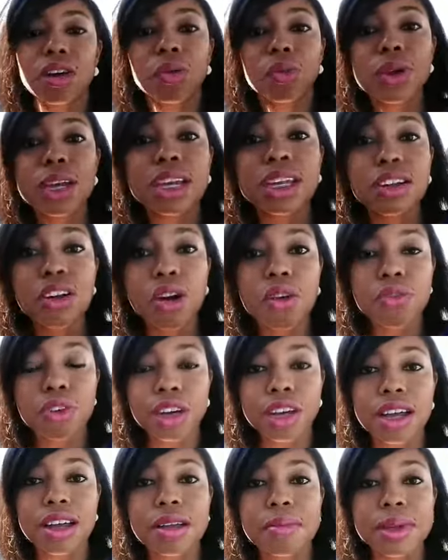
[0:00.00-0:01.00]
We can
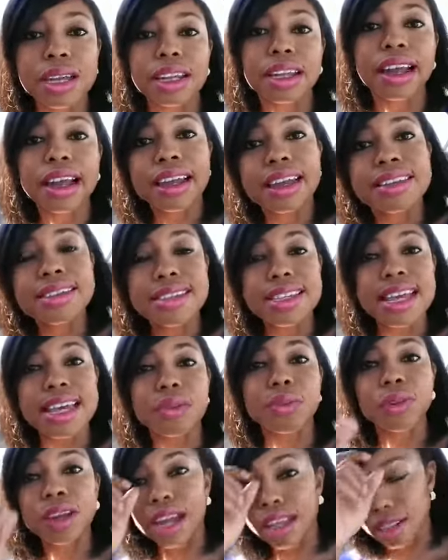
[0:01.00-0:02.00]
overcome it. Like I
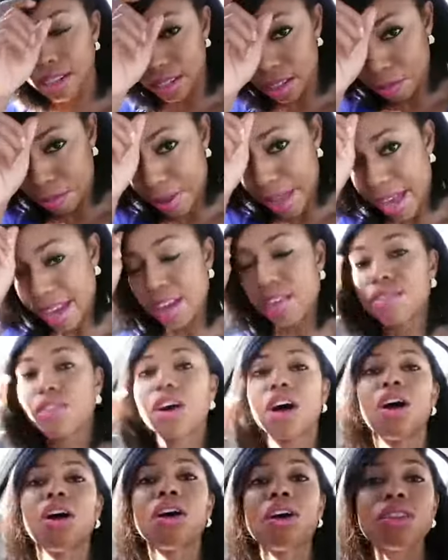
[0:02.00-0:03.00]
said, when I look back of
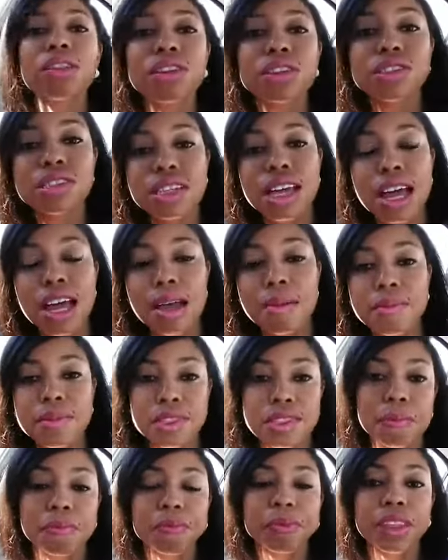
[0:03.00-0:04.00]
all those
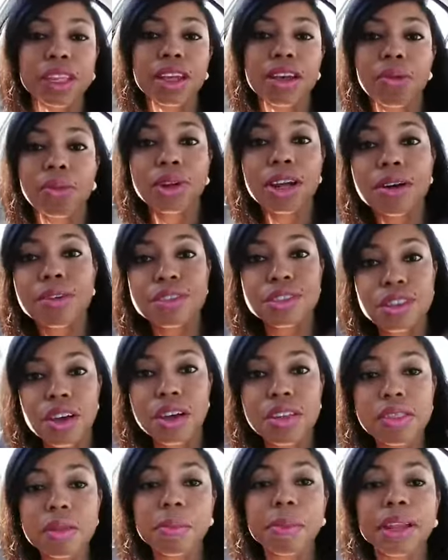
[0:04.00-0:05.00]
times when I was
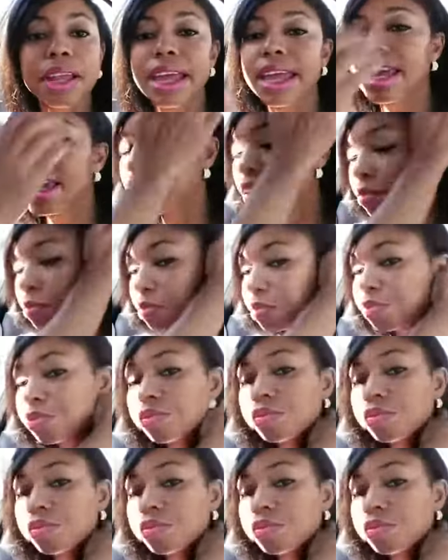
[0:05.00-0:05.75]
on the plane,